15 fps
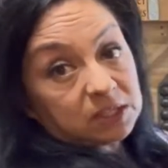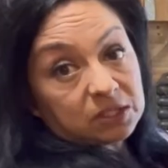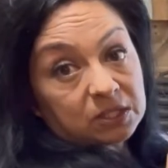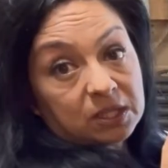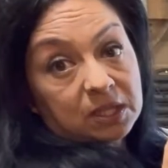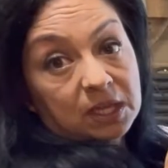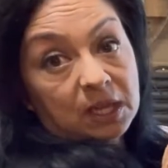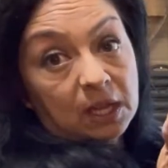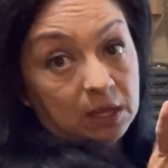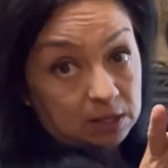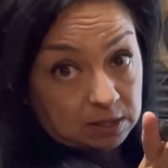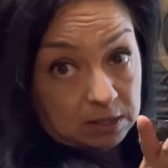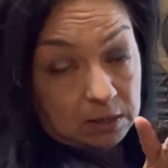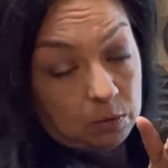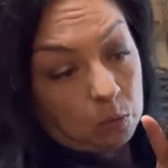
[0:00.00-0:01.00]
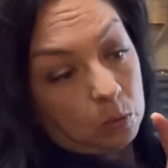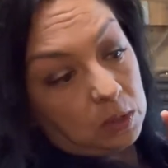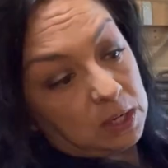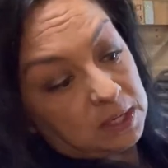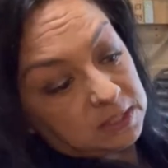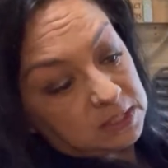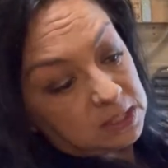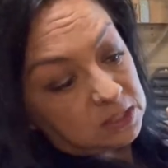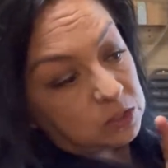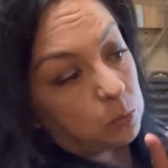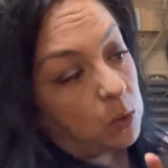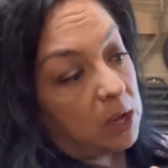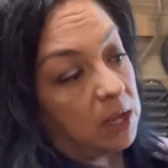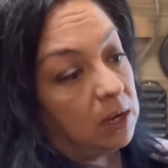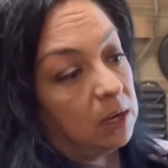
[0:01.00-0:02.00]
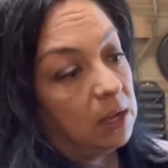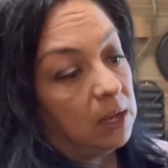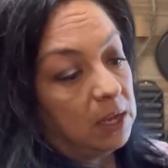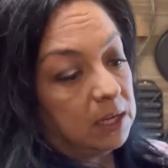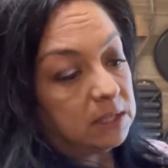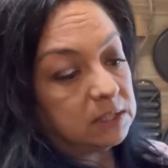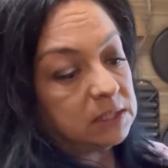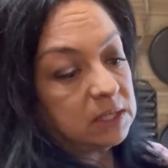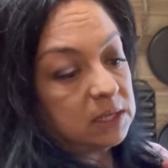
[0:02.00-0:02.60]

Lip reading: the easiest one. It's an